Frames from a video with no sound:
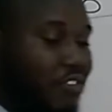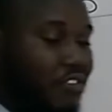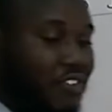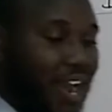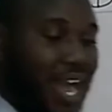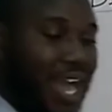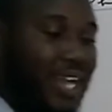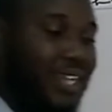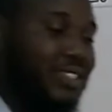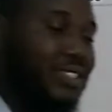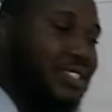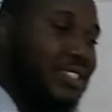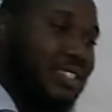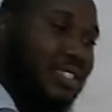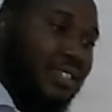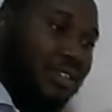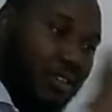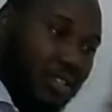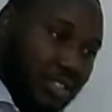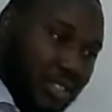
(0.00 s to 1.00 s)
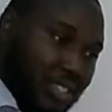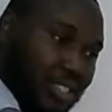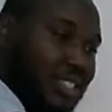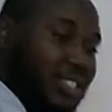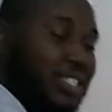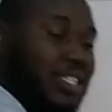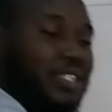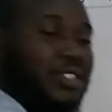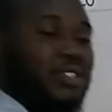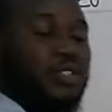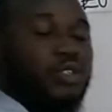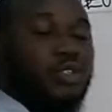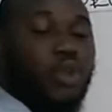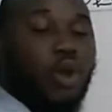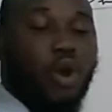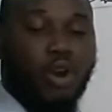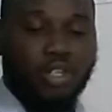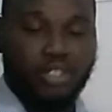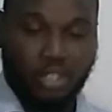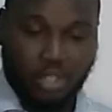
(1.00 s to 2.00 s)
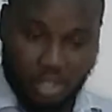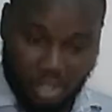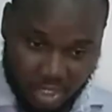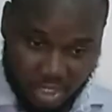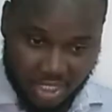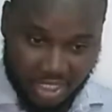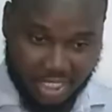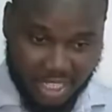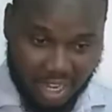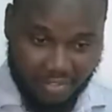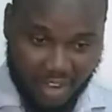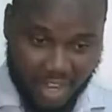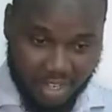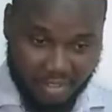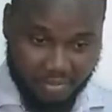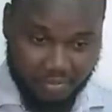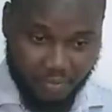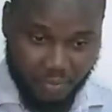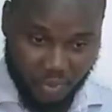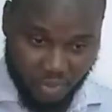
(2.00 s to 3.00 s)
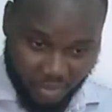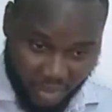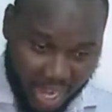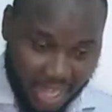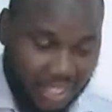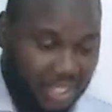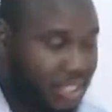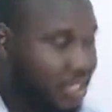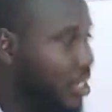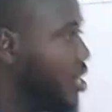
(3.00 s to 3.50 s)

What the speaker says: files stored on the server, right?